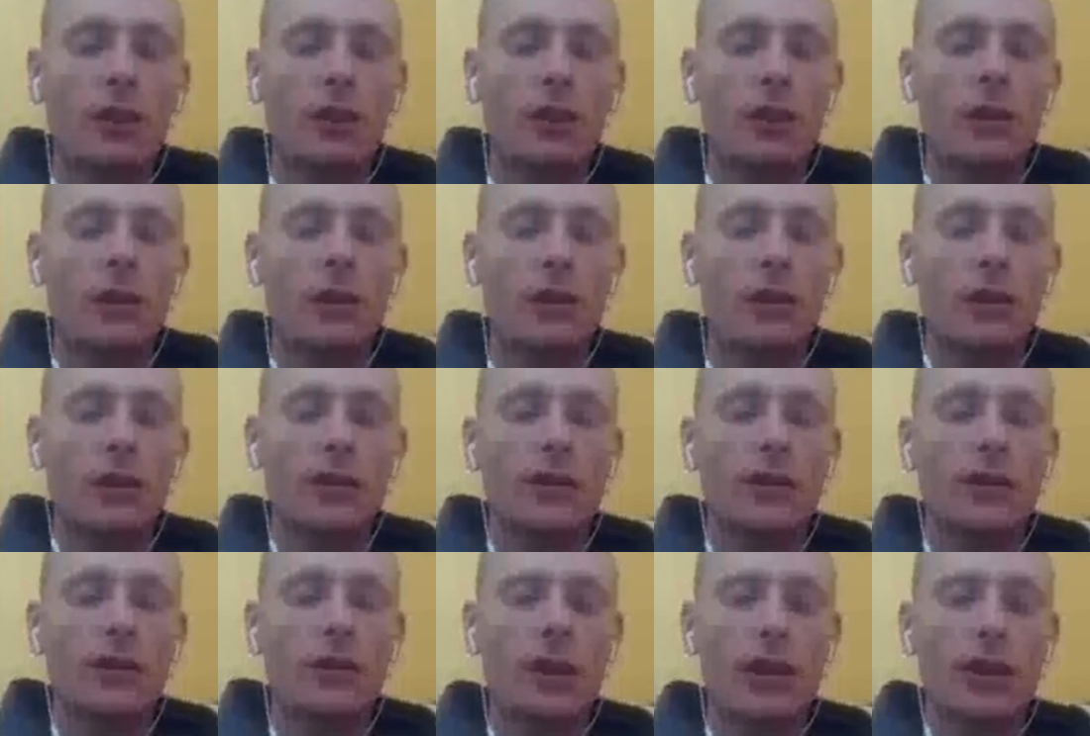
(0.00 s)
It's
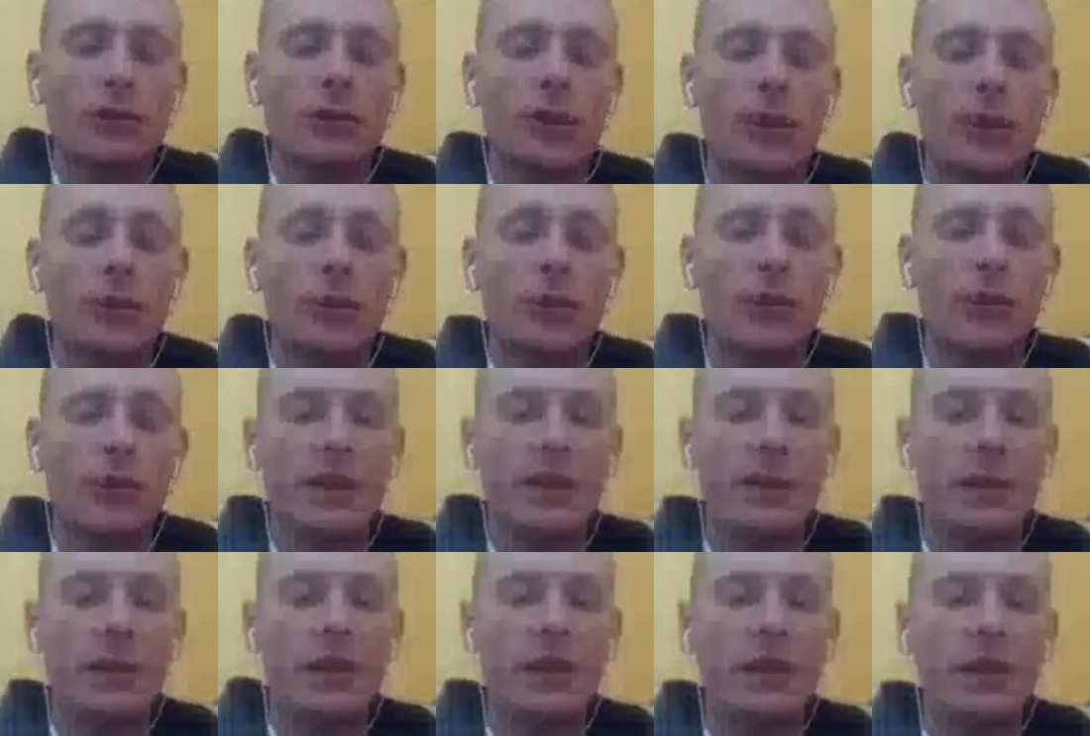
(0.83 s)
You don't have to waste much time
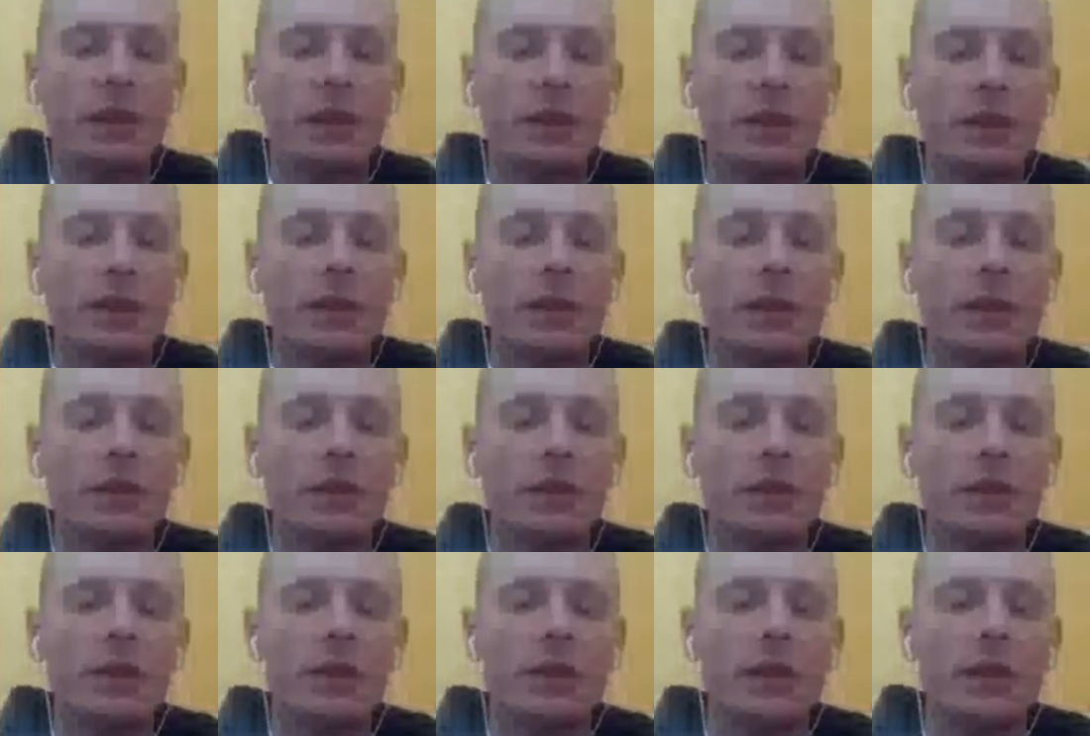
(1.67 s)
at all to
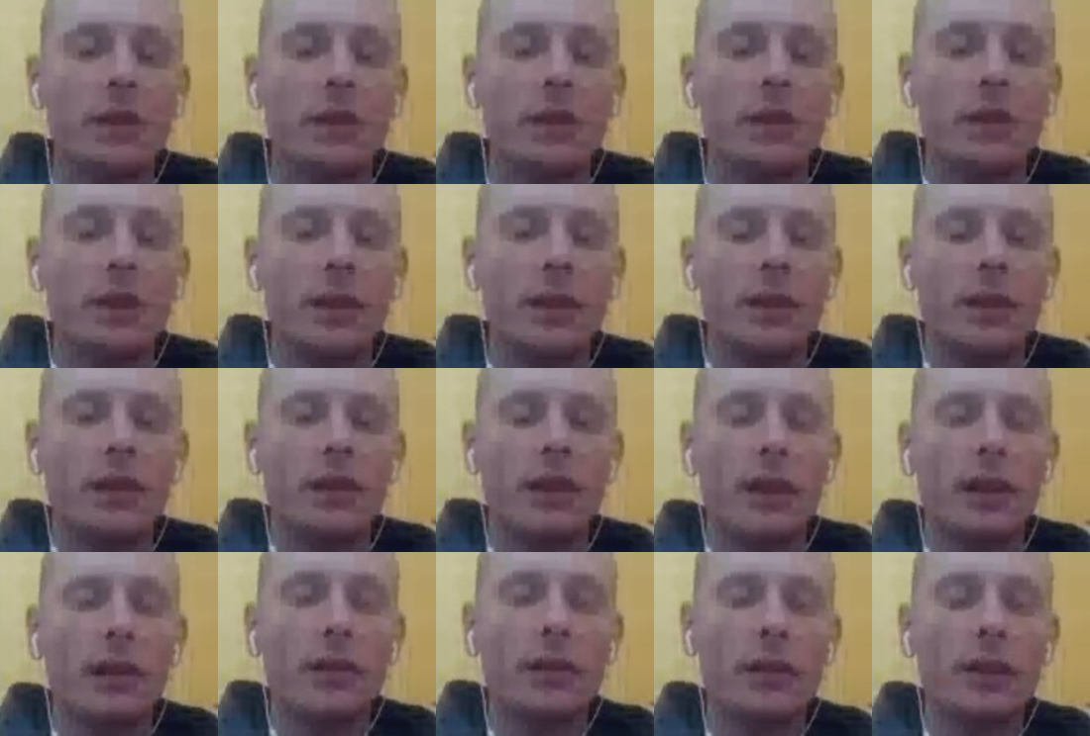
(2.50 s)

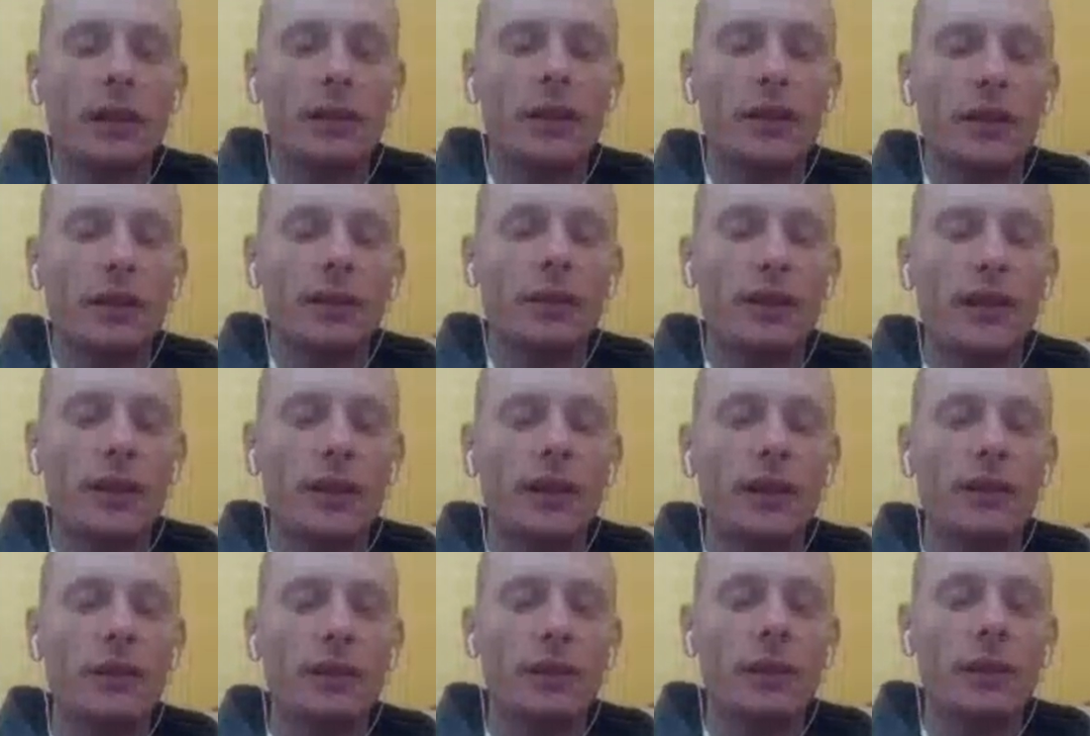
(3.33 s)
get to hit Sunnycide.
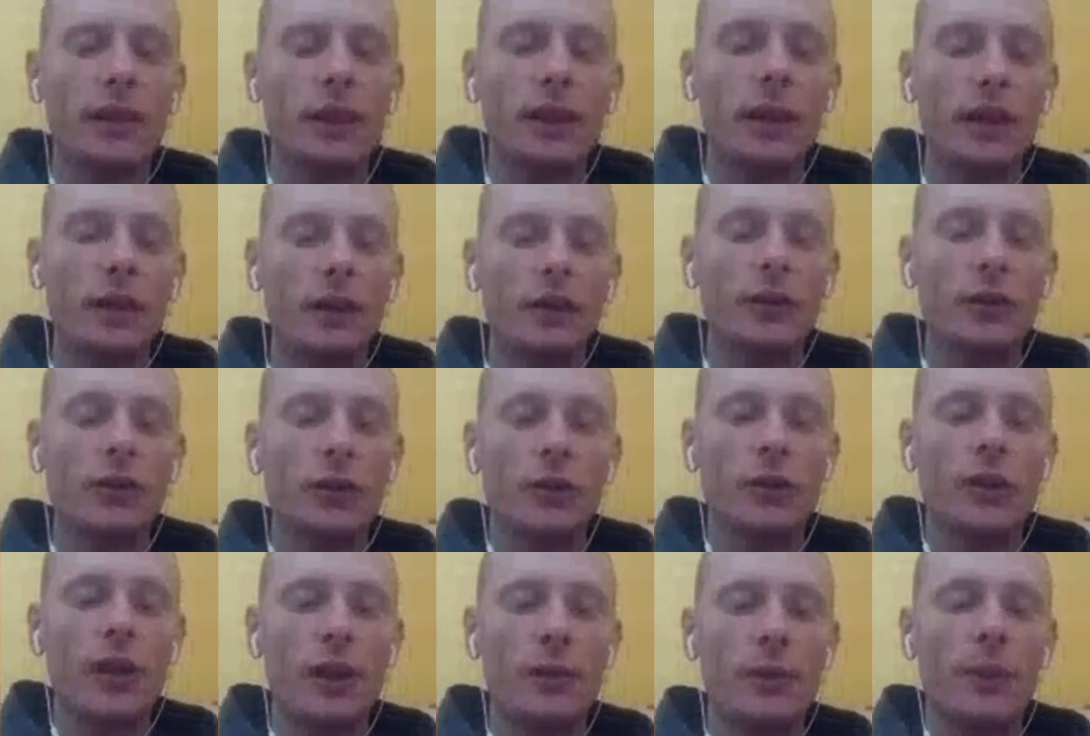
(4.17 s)
And also,
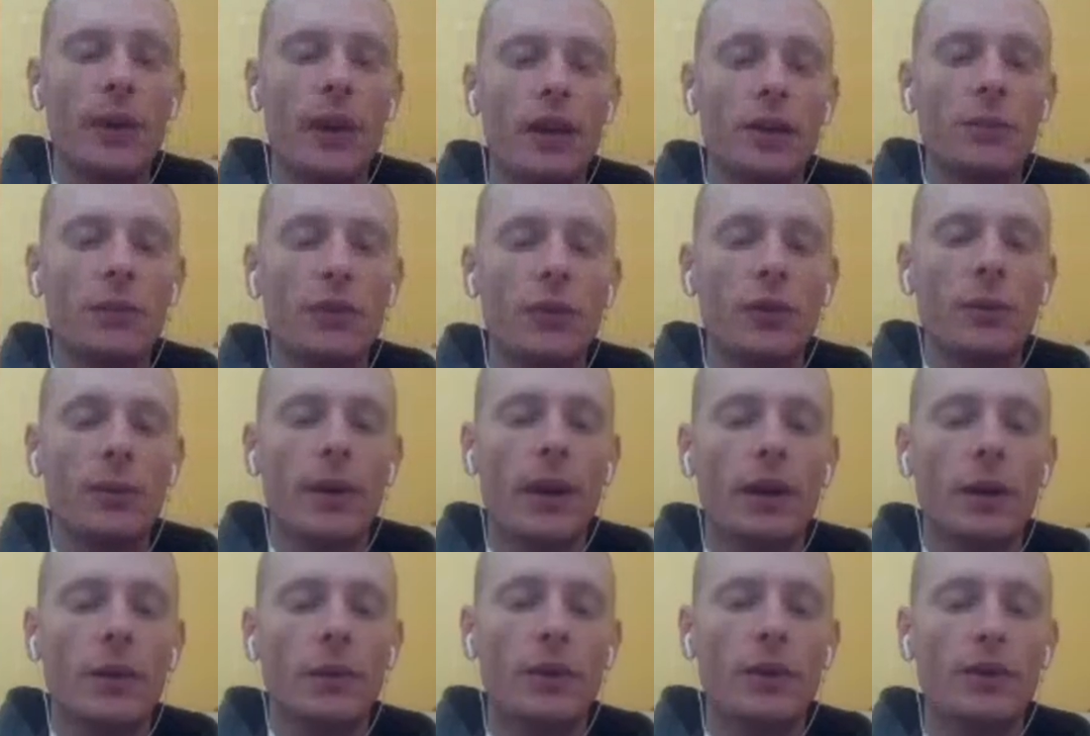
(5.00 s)
that waiting before the
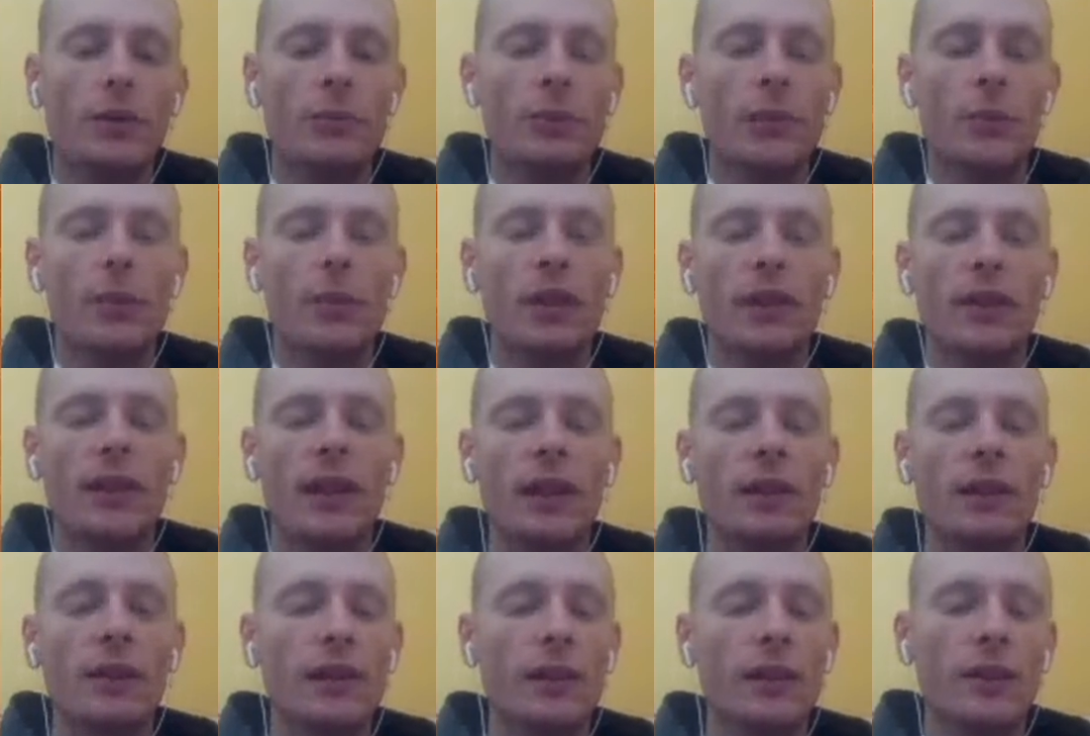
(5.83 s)
battle was to manipulate that
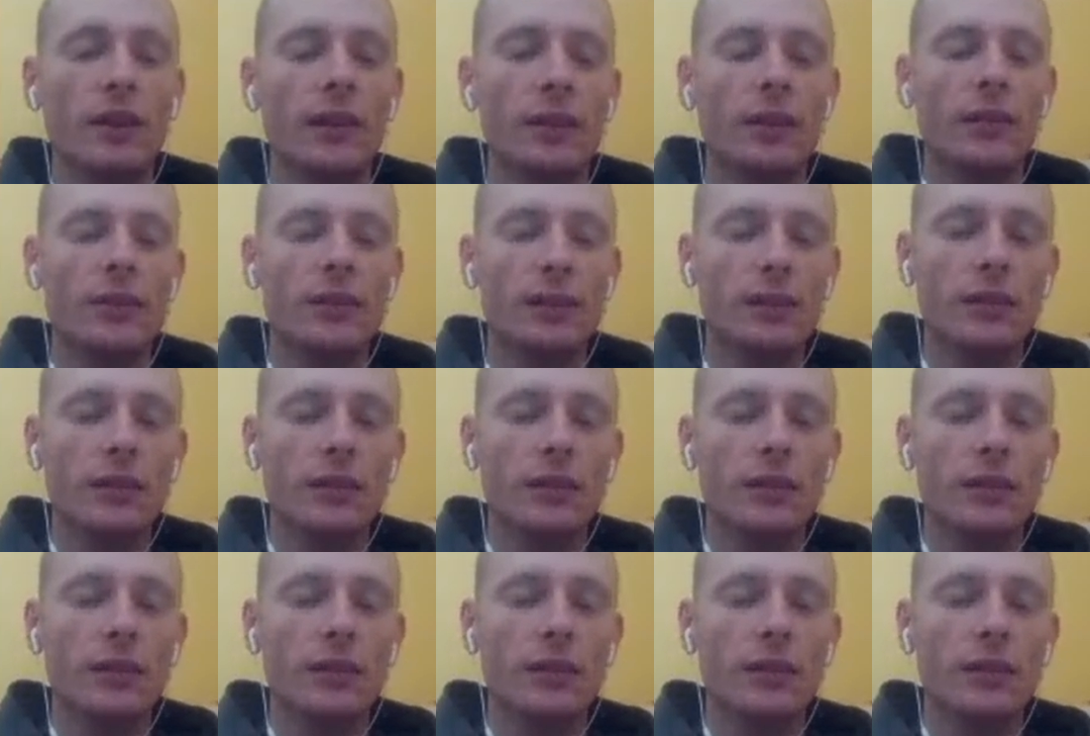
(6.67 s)
lucky hit.